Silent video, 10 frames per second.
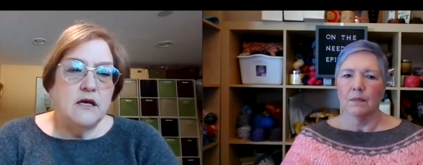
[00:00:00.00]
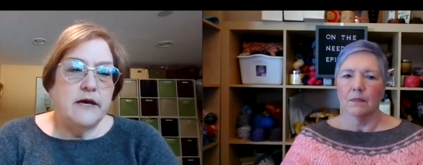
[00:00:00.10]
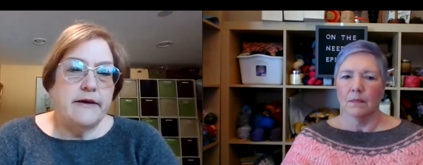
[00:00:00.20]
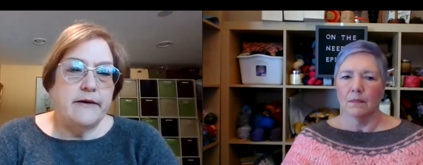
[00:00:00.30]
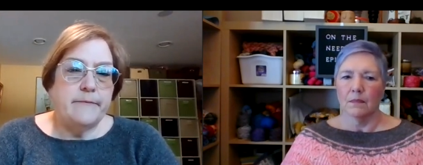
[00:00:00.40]

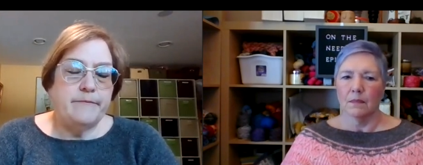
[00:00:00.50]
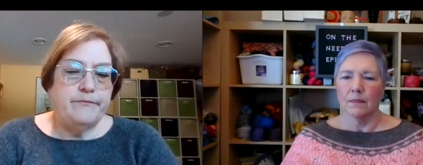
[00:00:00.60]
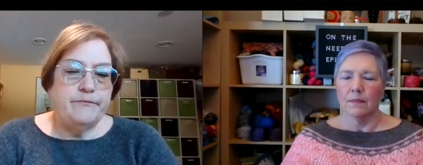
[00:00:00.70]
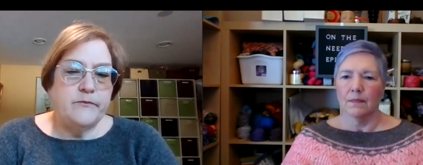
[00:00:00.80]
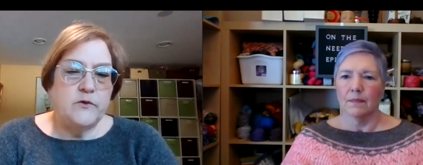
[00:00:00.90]
Speaker 1: um,
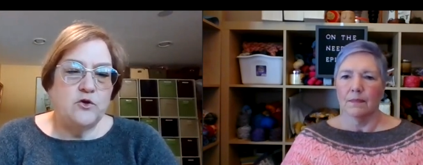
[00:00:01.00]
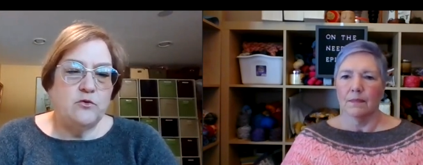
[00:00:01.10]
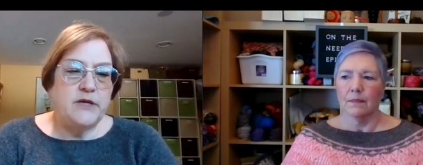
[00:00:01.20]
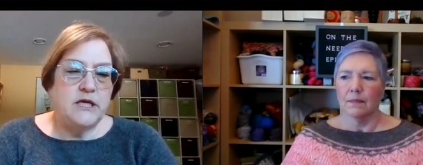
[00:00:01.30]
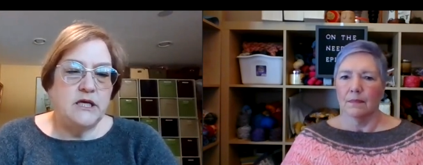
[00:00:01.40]
you'll
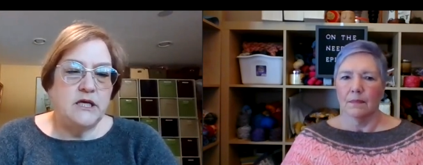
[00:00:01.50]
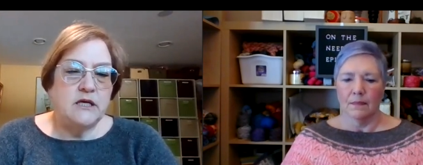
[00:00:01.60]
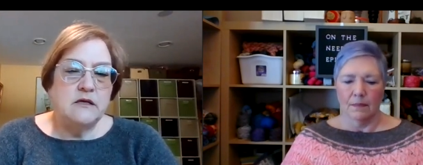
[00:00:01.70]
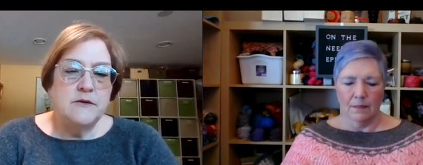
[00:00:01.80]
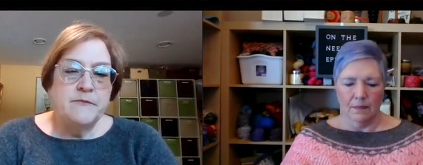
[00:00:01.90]
be
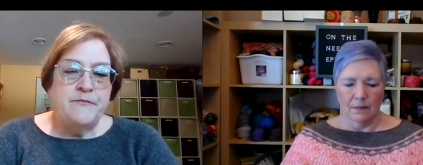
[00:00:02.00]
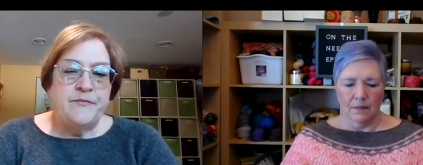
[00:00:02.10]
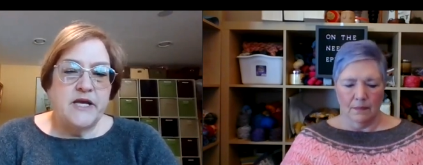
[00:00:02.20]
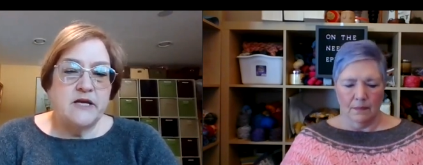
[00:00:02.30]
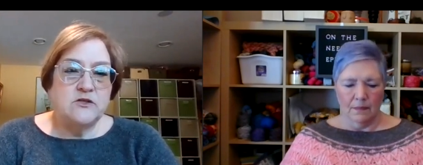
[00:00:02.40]

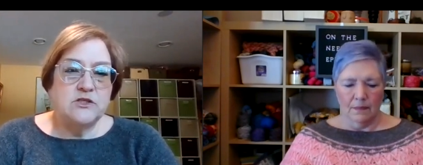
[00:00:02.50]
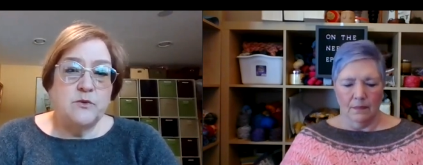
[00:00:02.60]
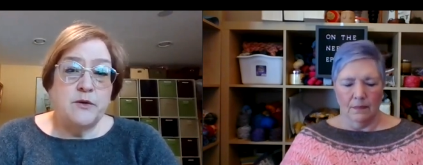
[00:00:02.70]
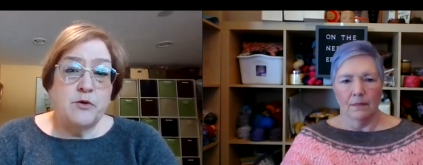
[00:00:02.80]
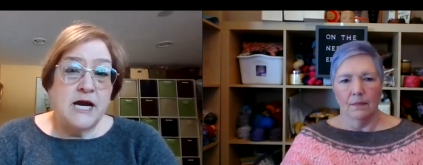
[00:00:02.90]
entered to
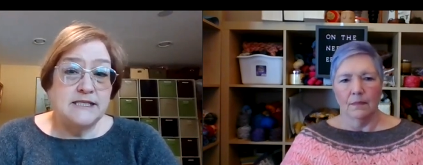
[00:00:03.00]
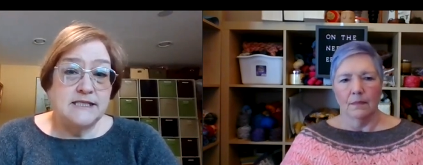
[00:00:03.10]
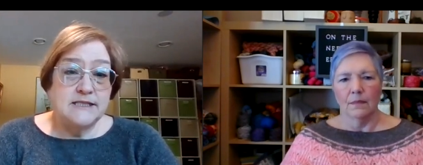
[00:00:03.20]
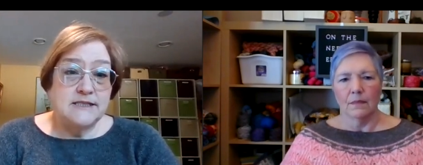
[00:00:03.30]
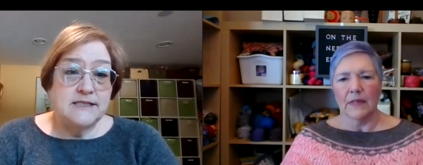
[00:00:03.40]
win a
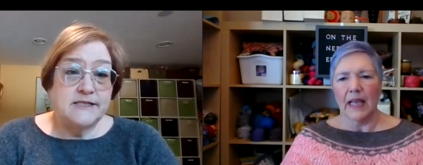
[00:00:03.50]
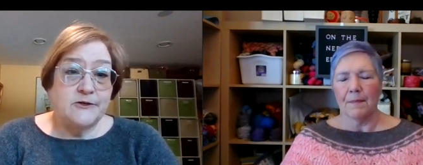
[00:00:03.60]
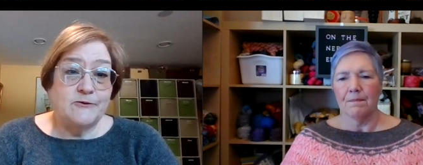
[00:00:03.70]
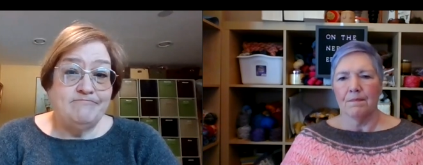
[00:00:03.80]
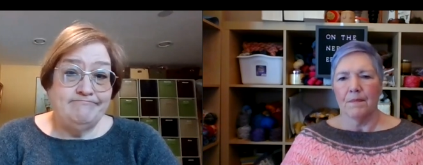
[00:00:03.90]
prize. So
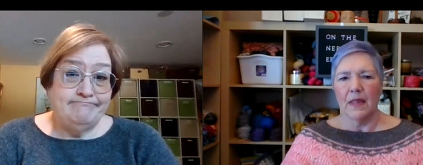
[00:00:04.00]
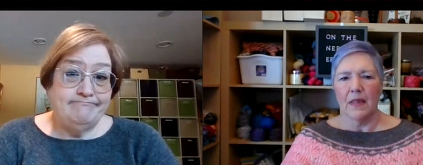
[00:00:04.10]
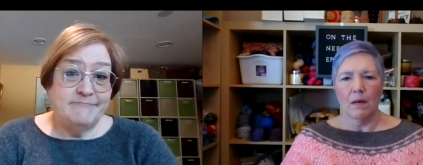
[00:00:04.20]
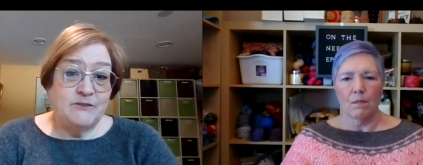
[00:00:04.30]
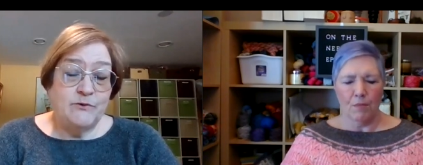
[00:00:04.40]
yeah.
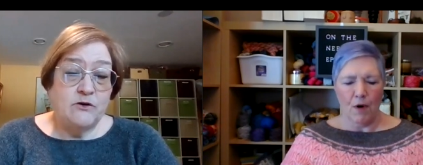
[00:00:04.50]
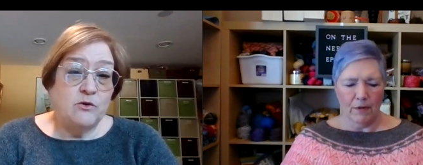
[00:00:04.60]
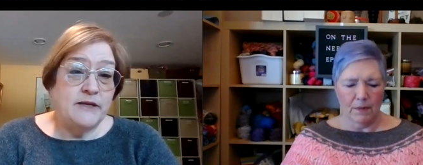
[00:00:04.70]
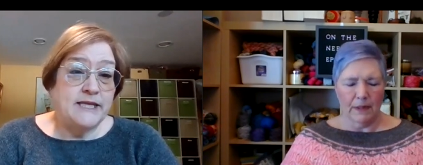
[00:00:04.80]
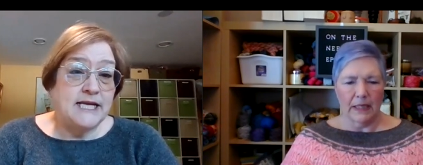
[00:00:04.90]
and then we don't
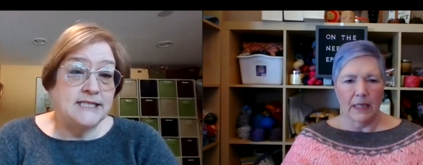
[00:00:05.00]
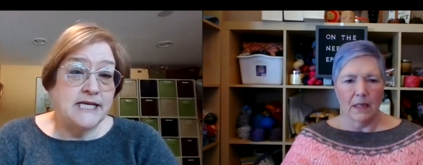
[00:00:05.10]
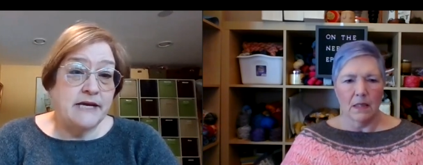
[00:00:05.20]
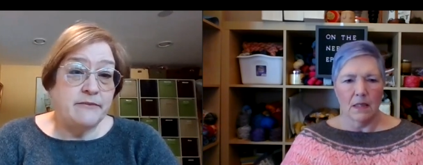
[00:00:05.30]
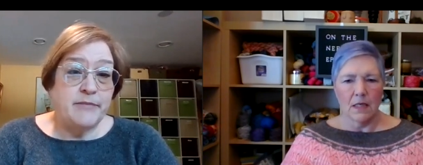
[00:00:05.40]
know what that is
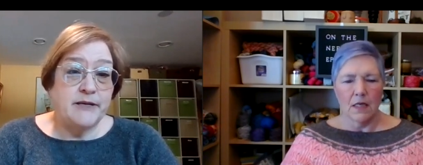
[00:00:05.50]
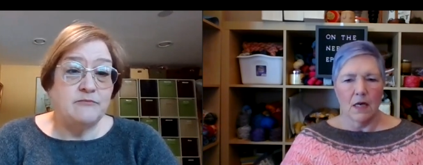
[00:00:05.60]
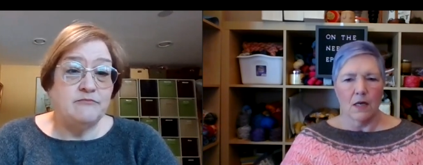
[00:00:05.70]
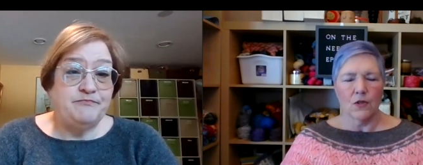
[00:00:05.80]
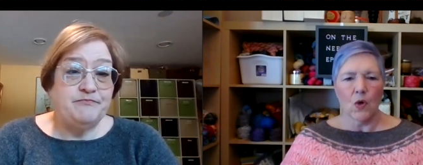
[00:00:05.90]
yet, but
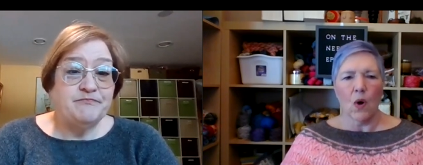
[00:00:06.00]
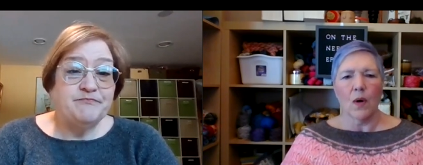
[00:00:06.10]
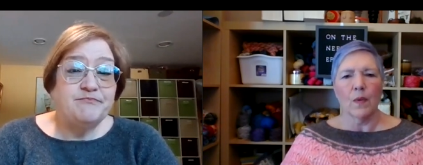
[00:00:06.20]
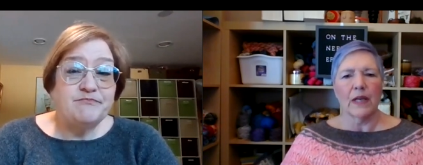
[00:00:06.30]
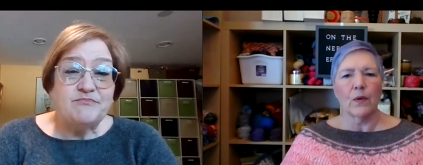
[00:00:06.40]
Speaker 2: so
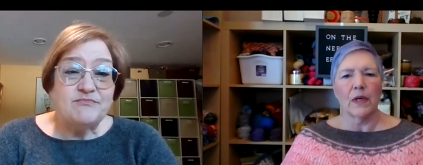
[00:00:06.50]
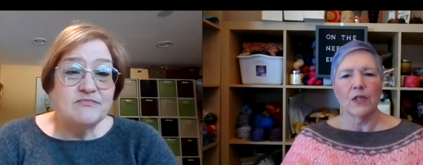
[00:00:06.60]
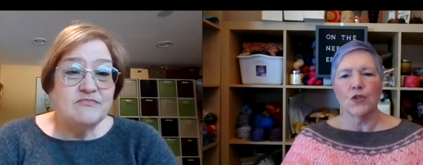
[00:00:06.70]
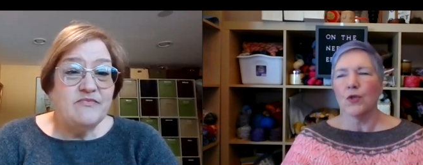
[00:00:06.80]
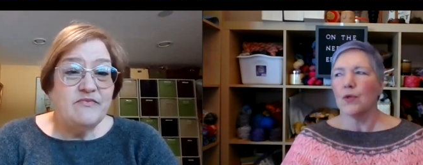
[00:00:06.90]
are we
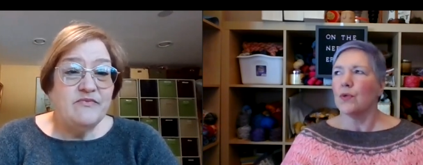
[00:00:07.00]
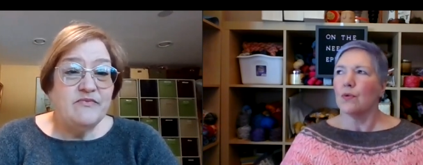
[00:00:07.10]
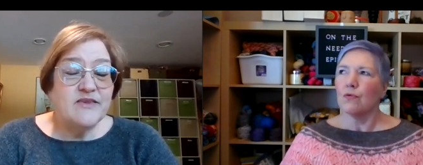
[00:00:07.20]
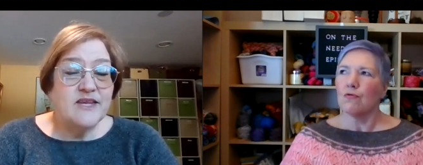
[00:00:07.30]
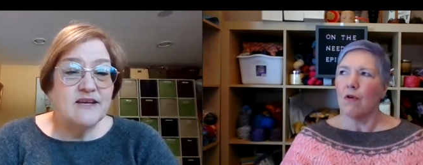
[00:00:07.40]
going
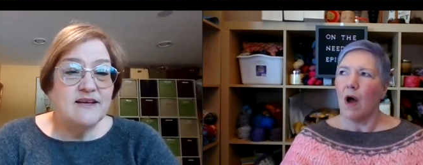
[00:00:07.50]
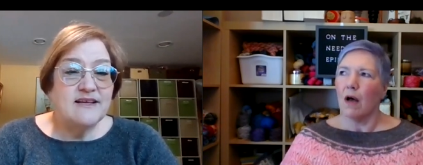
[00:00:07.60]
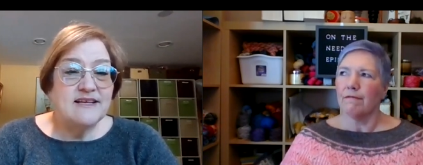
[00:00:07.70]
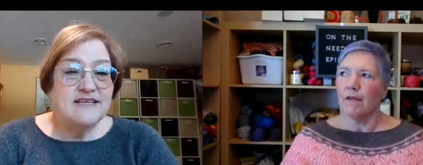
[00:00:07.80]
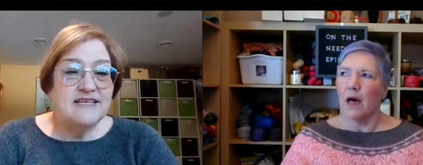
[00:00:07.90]
to
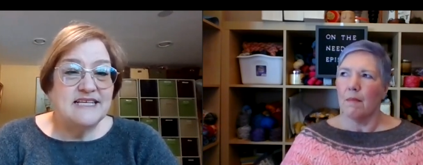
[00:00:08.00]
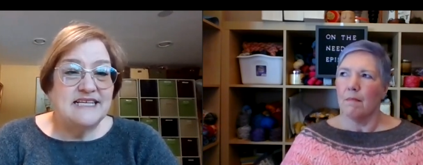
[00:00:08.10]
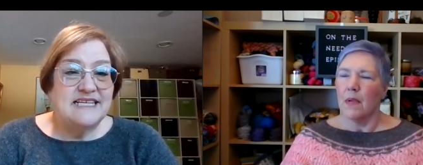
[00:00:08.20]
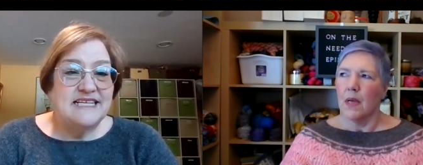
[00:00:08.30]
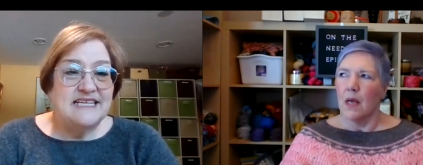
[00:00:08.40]
draw
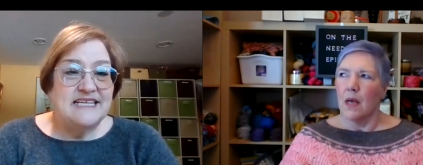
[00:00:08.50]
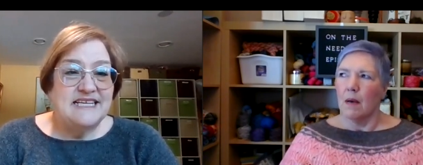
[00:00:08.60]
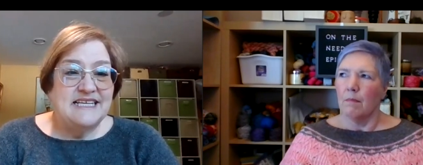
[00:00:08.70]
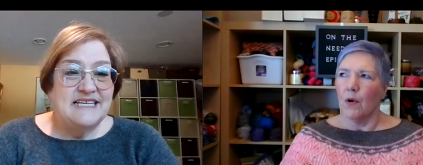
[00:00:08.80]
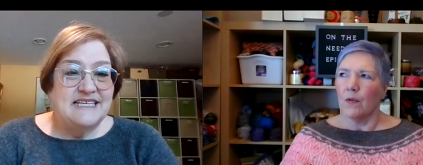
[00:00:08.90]
from
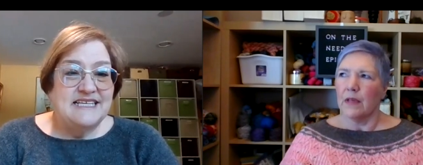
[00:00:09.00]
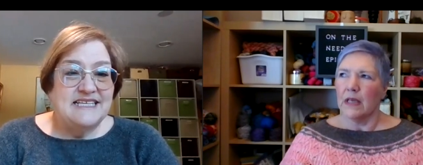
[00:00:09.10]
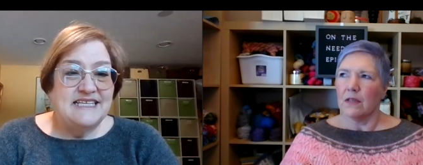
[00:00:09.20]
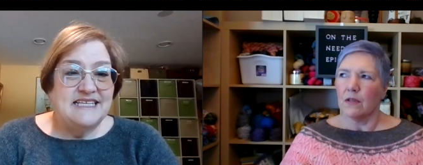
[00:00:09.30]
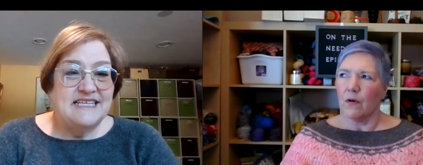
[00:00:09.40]
both
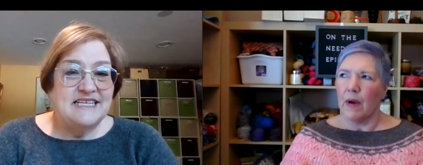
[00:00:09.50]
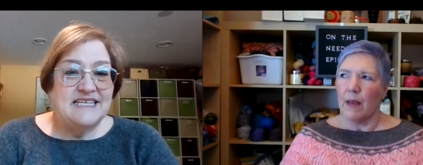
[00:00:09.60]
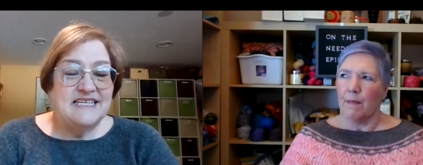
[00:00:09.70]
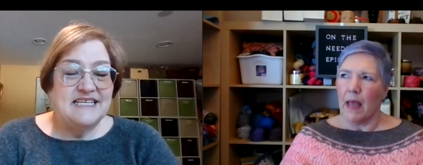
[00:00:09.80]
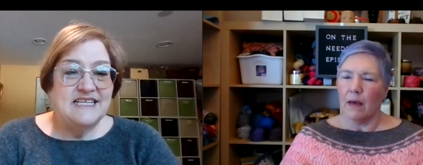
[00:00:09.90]

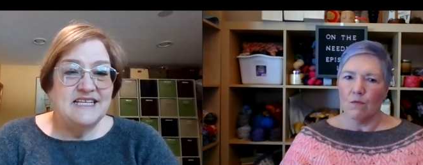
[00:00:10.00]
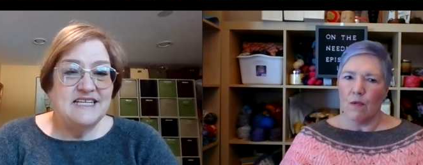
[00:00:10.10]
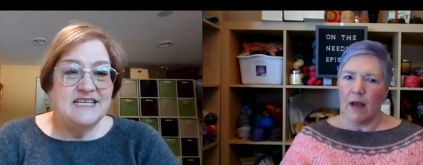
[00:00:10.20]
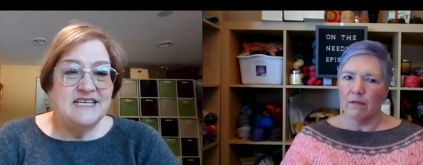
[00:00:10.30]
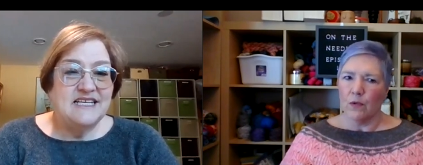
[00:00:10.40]
Instagram
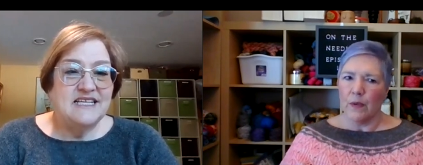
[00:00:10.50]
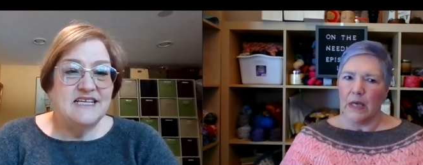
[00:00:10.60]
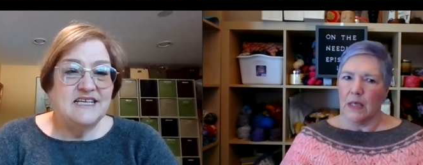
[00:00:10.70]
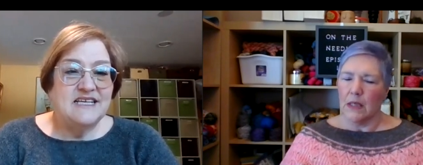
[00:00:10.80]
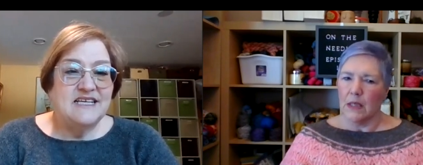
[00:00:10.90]
and
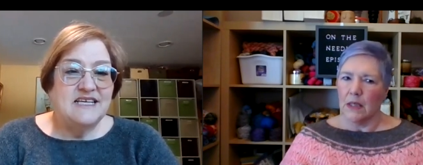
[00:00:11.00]
Ravelry?